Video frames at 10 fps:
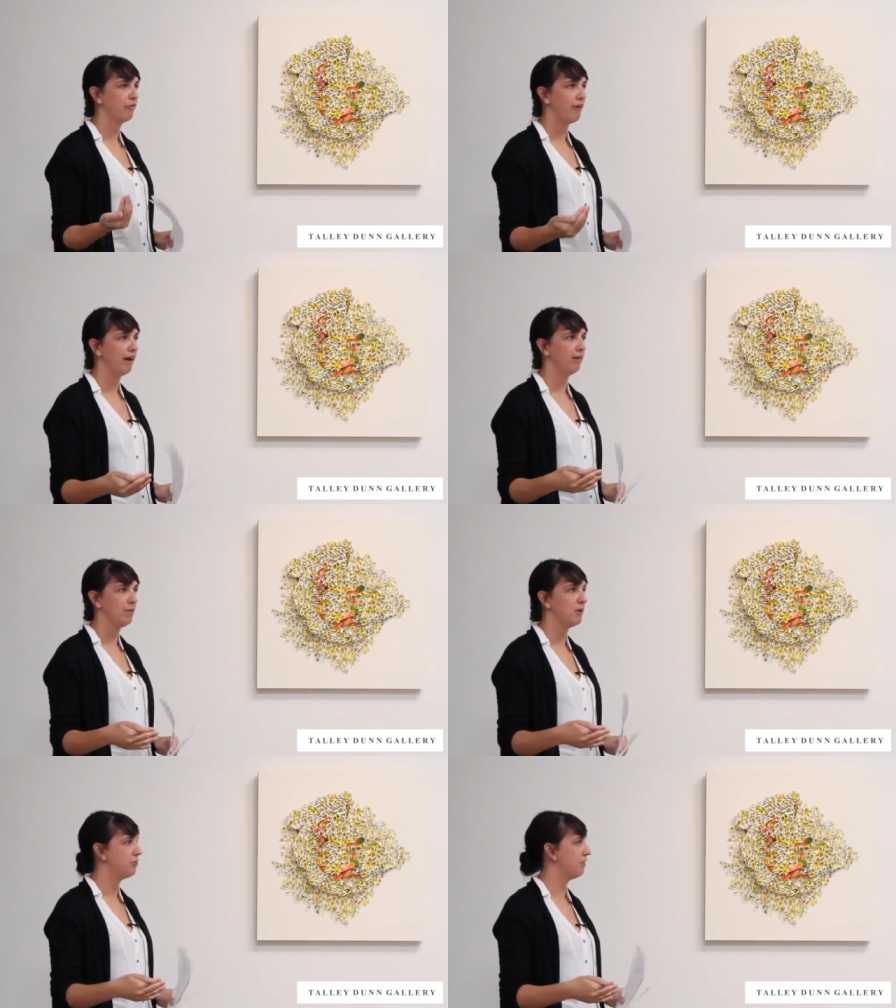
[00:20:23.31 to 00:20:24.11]
final
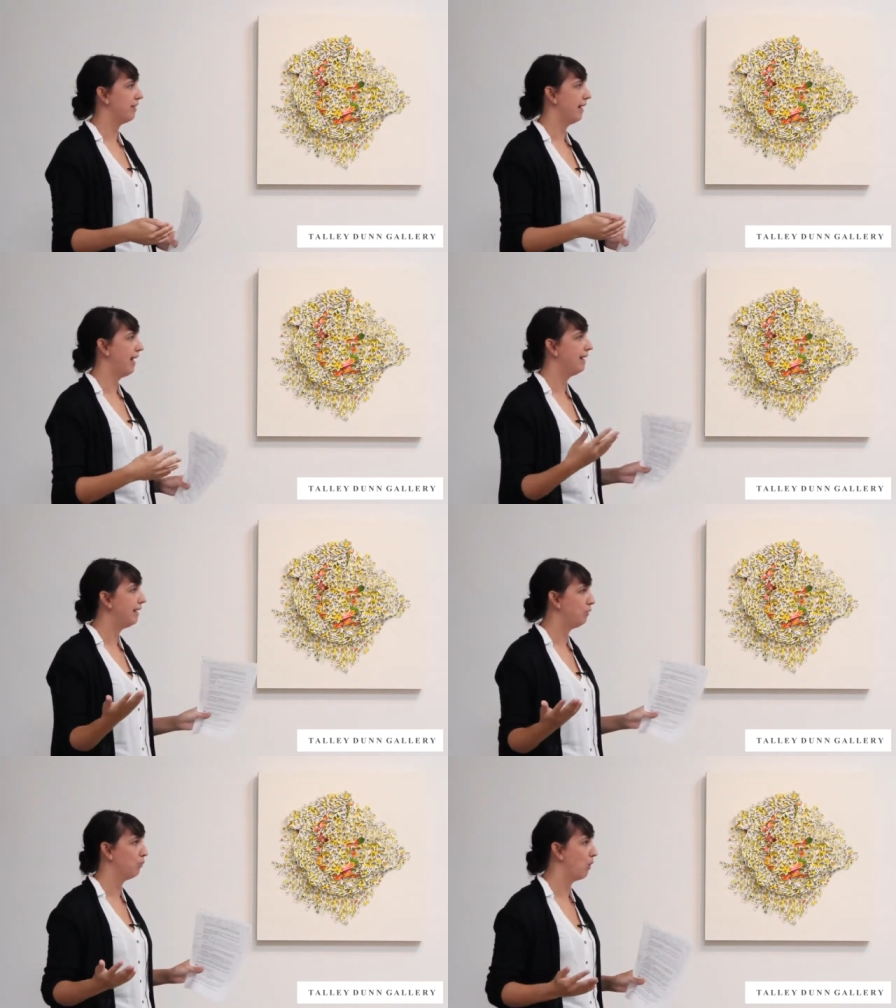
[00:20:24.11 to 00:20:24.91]
image that
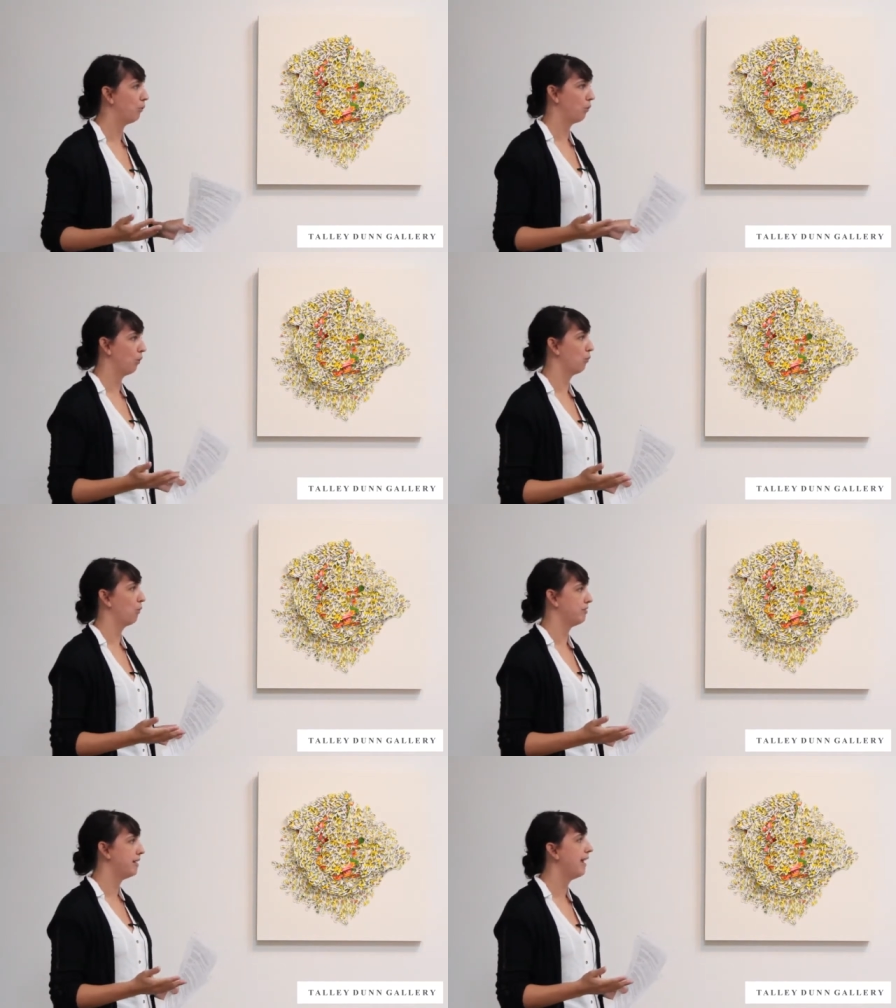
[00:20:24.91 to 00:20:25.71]
any one work
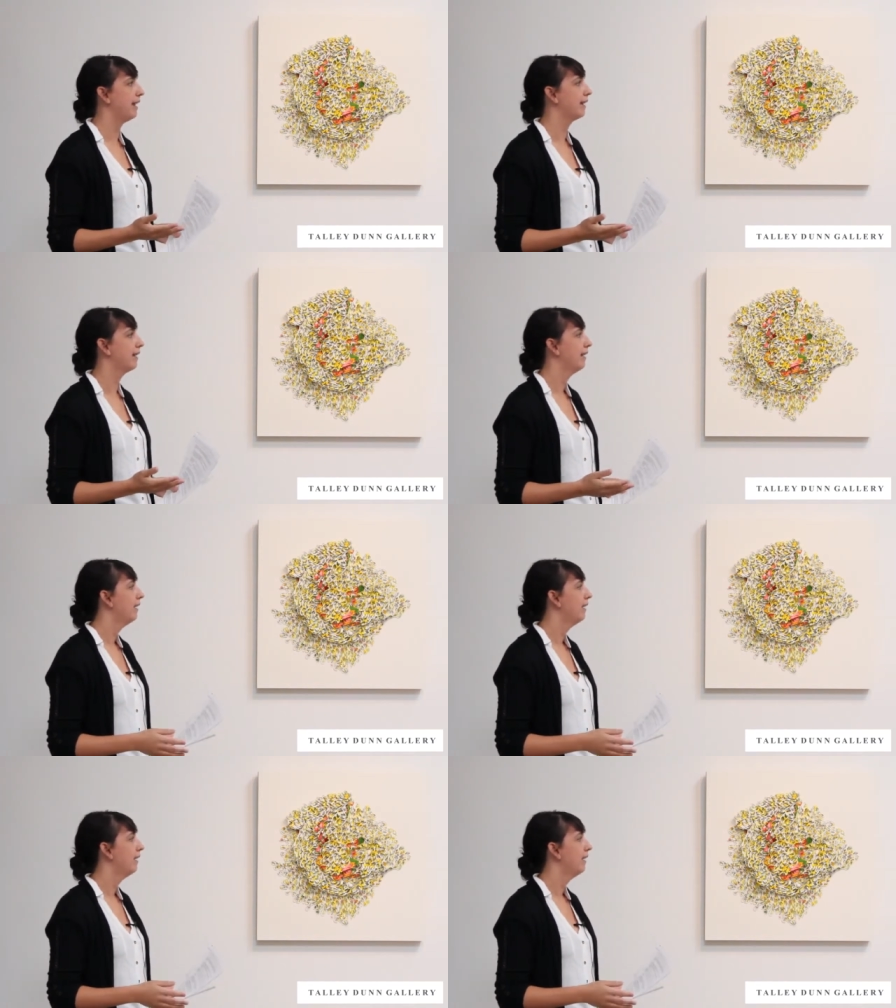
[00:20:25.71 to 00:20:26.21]
will take.